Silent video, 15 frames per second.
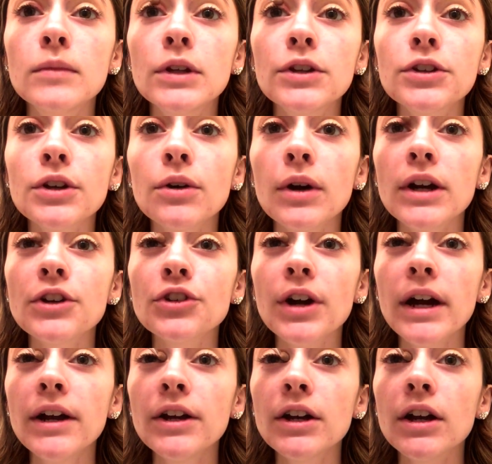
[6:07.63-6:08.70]
So I
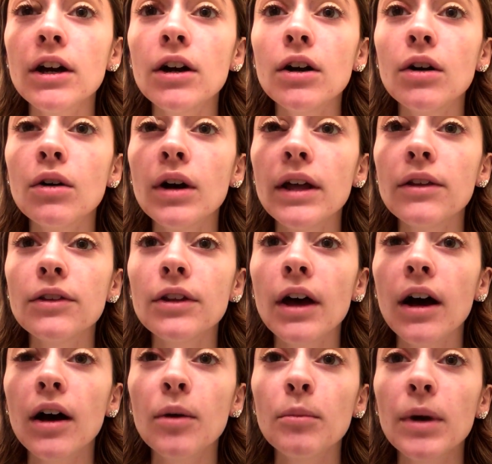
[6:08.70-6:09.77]
try to go and
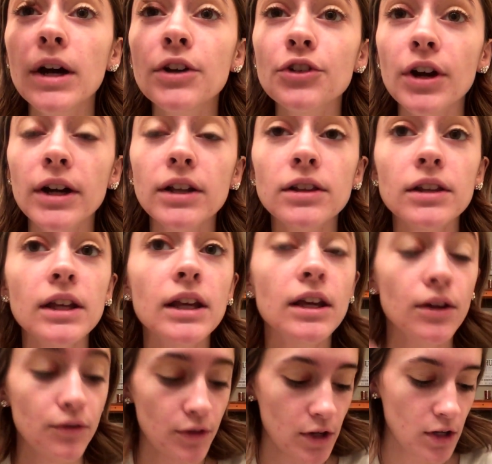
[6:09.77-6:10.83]
I try to
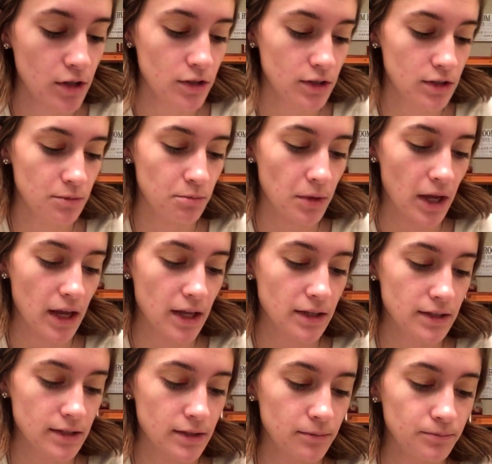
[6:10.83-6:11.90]
leave
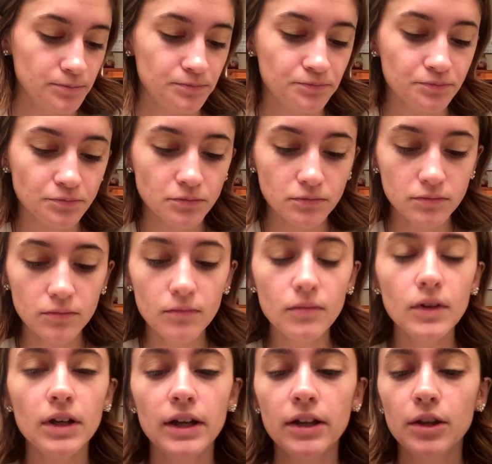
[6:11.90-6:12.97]
space
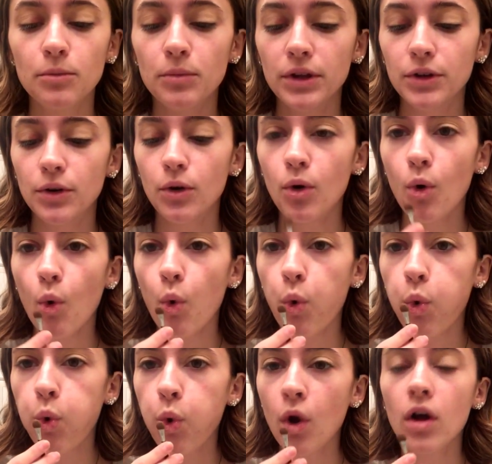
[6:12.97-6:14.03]
in the middle
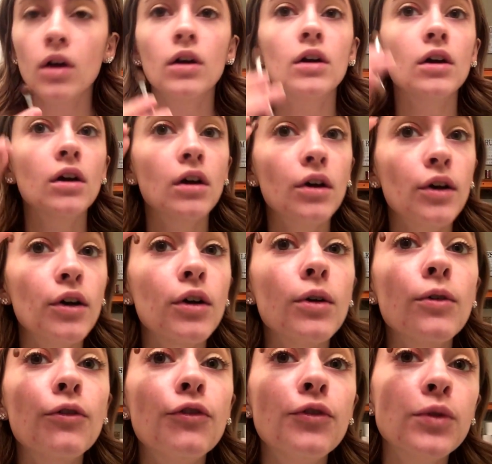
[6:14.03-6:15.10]

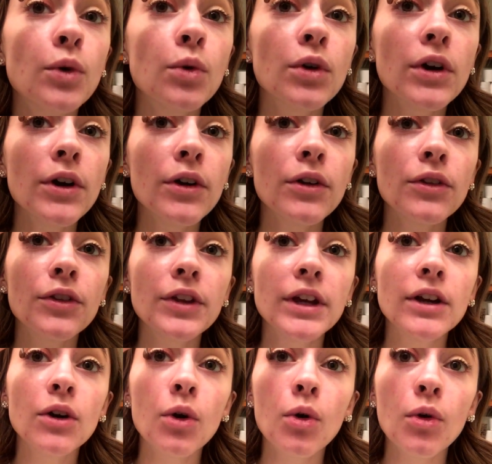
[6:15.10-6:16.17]
for the
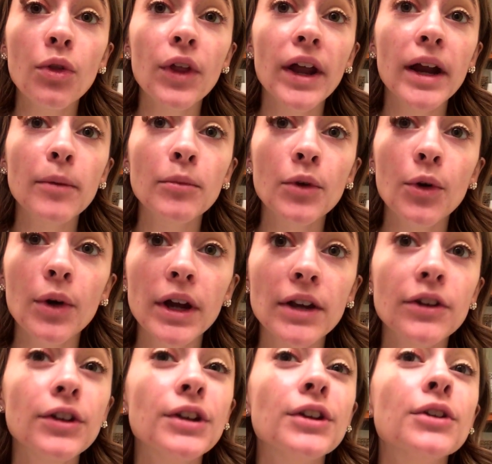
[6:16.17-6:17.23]
gold that I'm
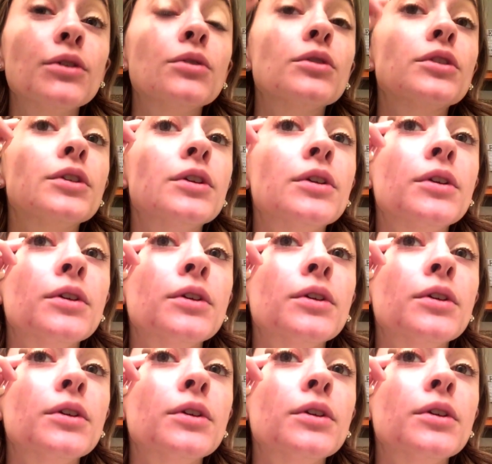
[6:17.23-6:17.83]
going to use.